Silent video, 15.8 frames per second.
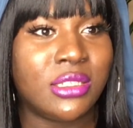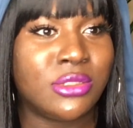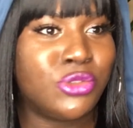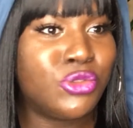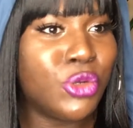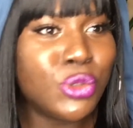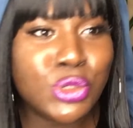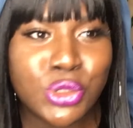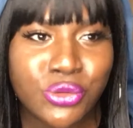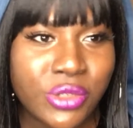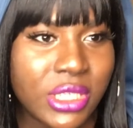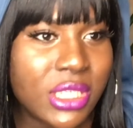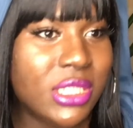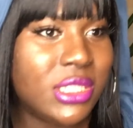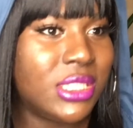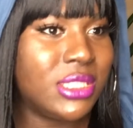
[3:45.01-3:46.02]

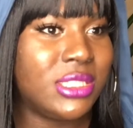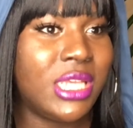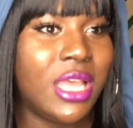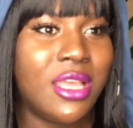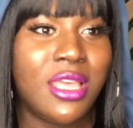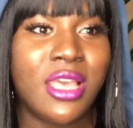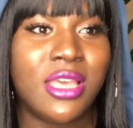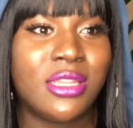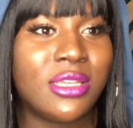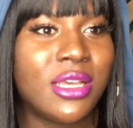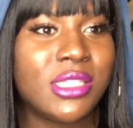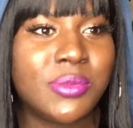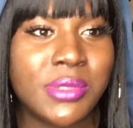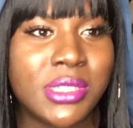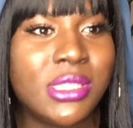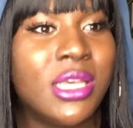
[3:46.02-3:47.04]
groceries and taking care of the
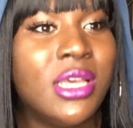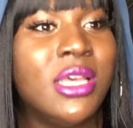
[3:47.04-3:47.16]
customers